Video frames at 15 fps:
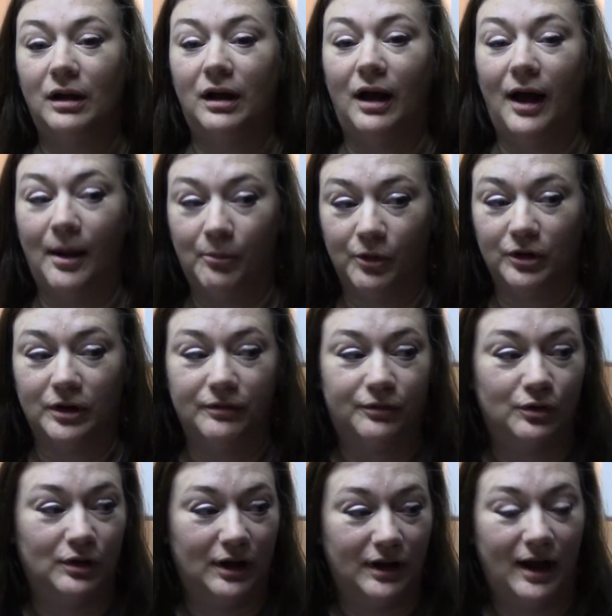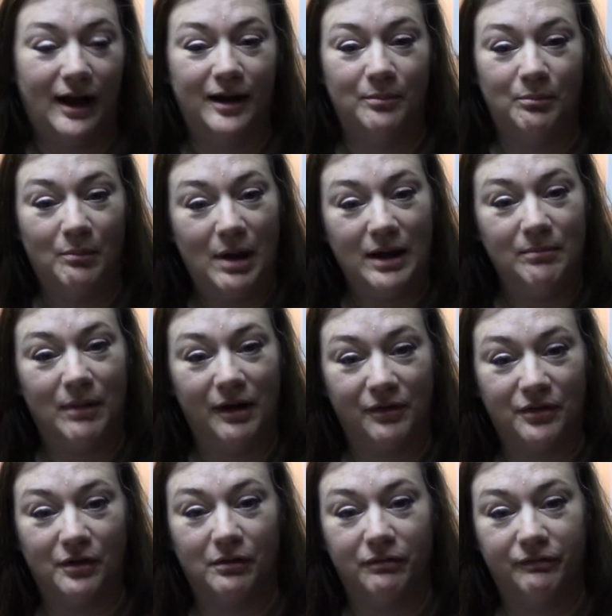I'm really full. Like, I had to make
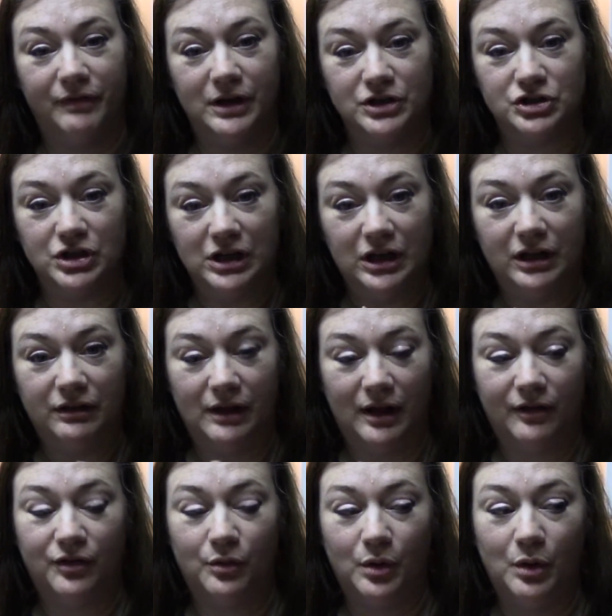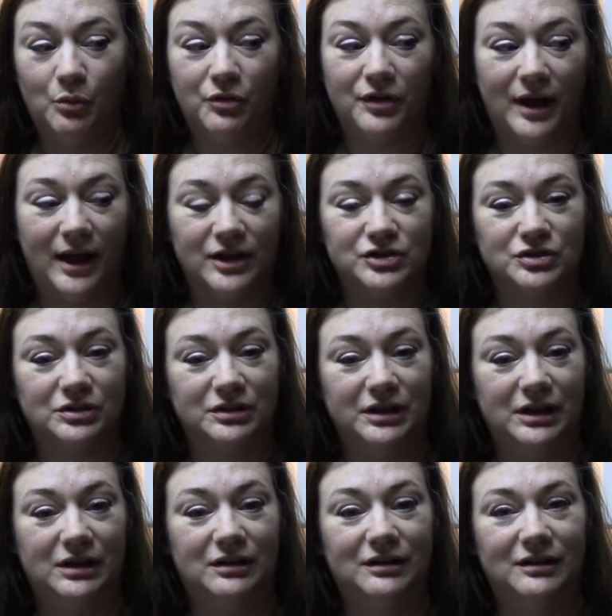myself finish eating that. So it was
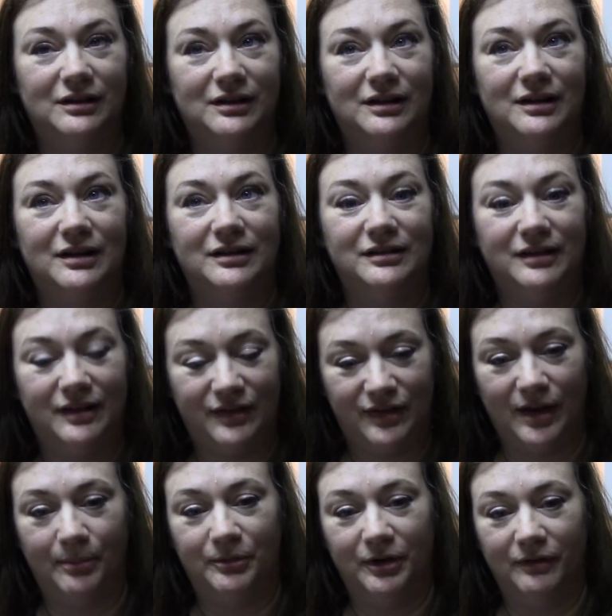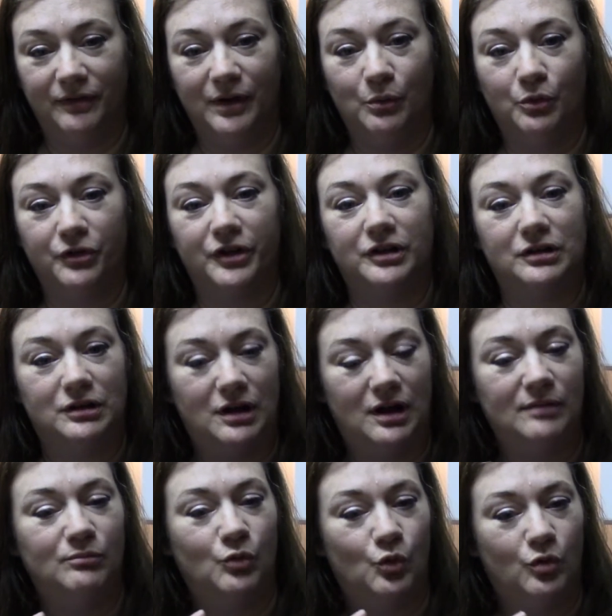actually deceptive. It was a
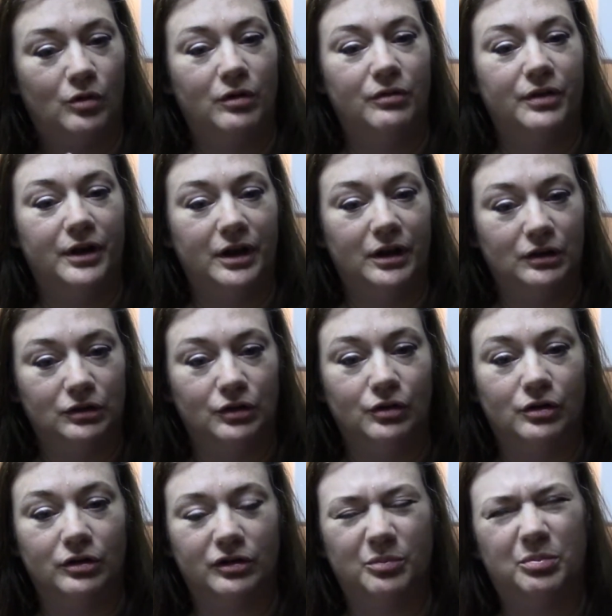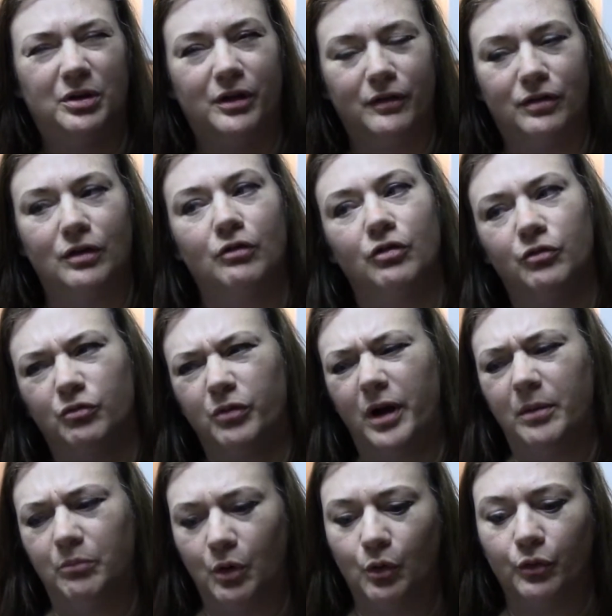lot more than it looked. Plus, those red
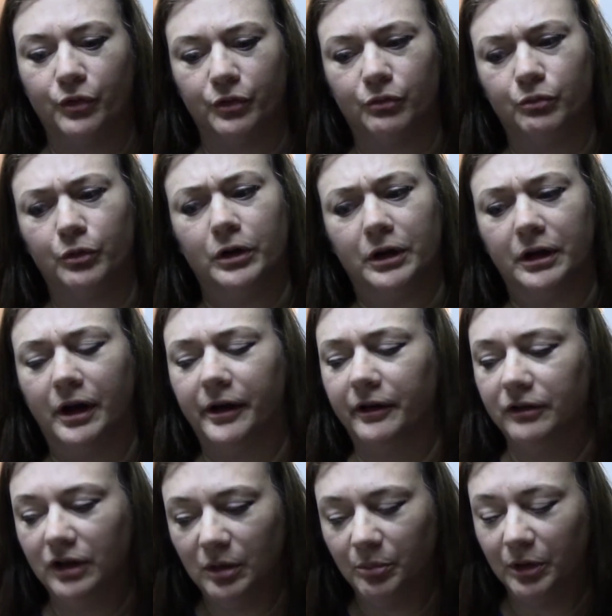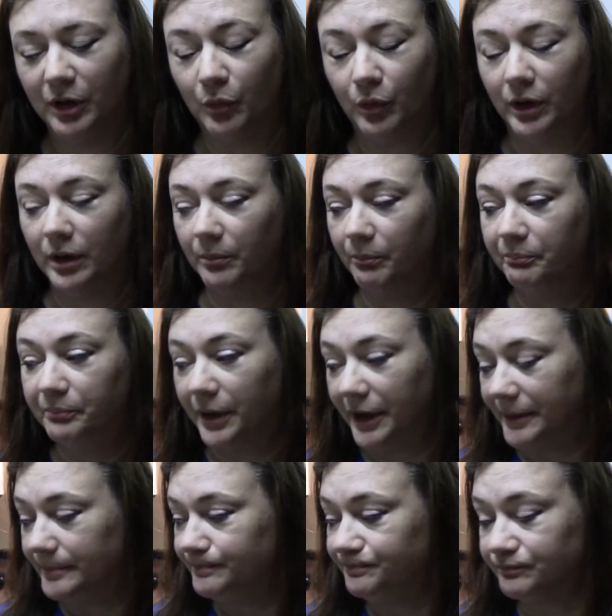bowls are really kind of deep anyway.
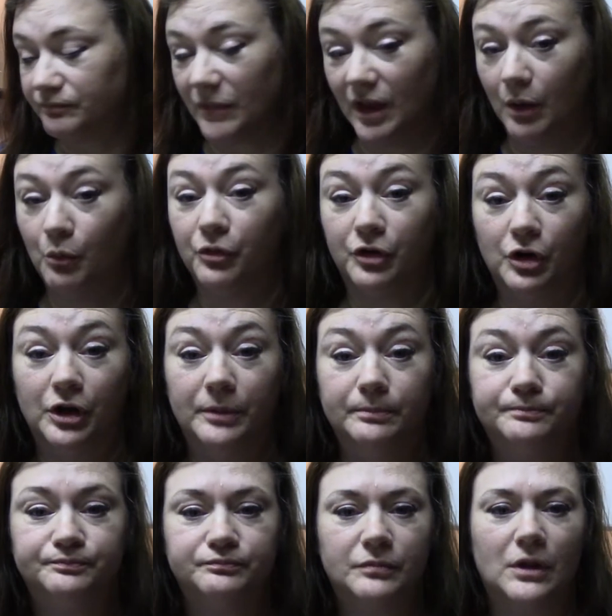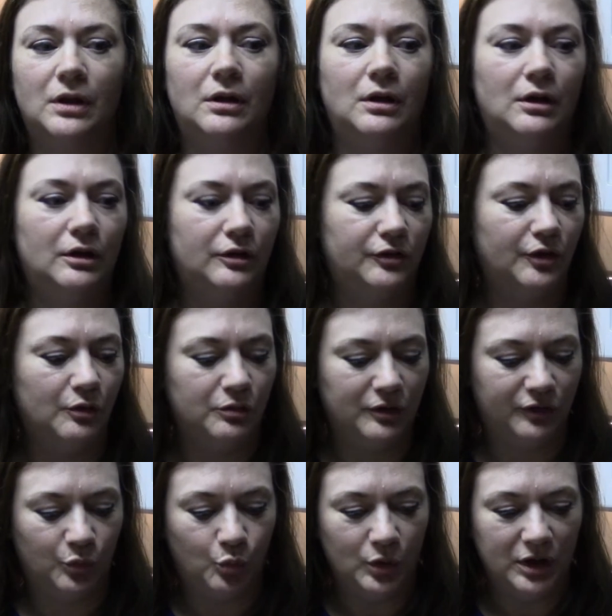But it was good. So this
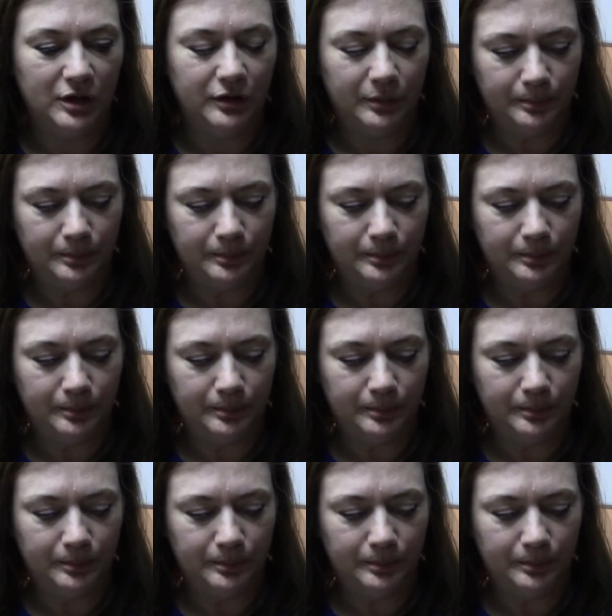week,